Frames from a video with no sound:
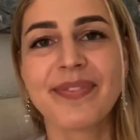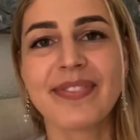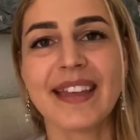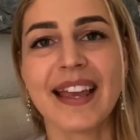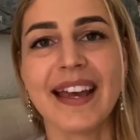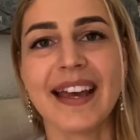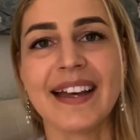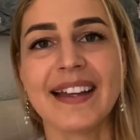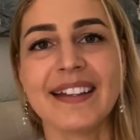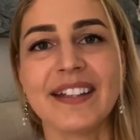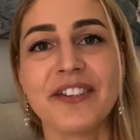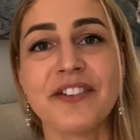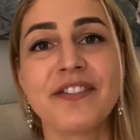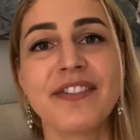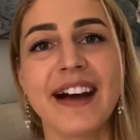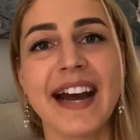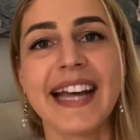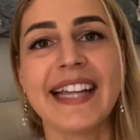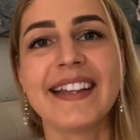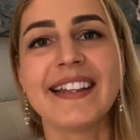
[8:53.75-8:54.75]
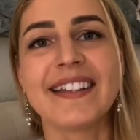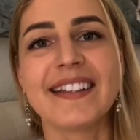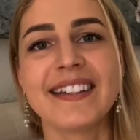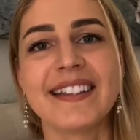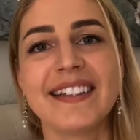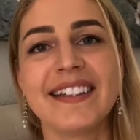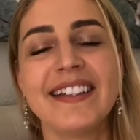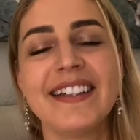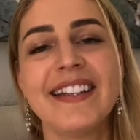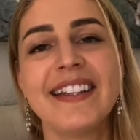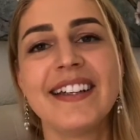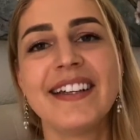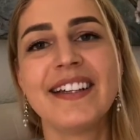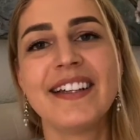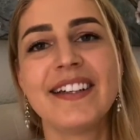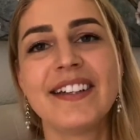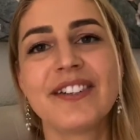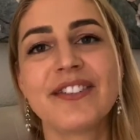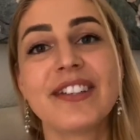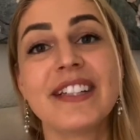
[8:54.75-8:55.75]
and you find the
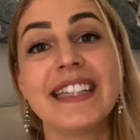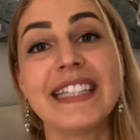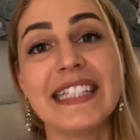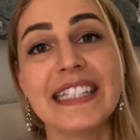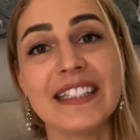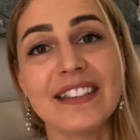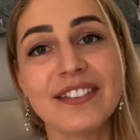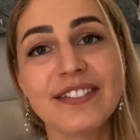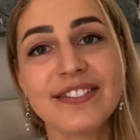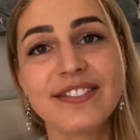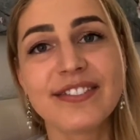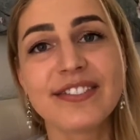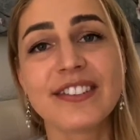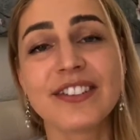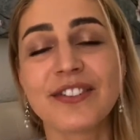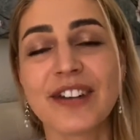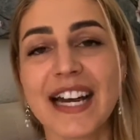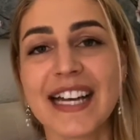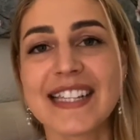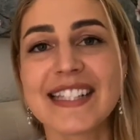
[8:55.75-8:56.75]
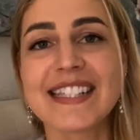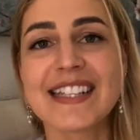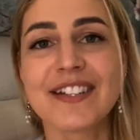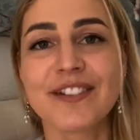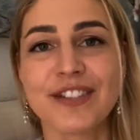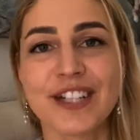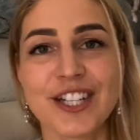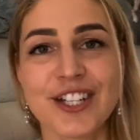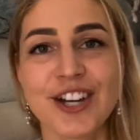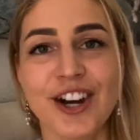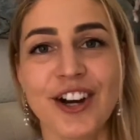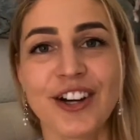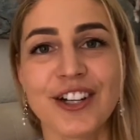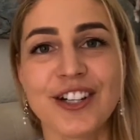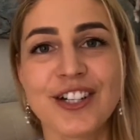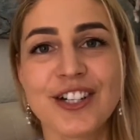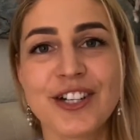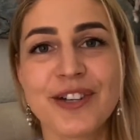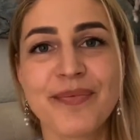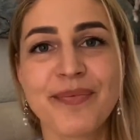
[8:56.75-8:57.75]
relief and rest and
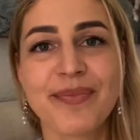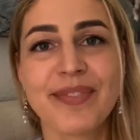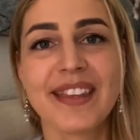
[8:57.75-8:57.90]
recharge.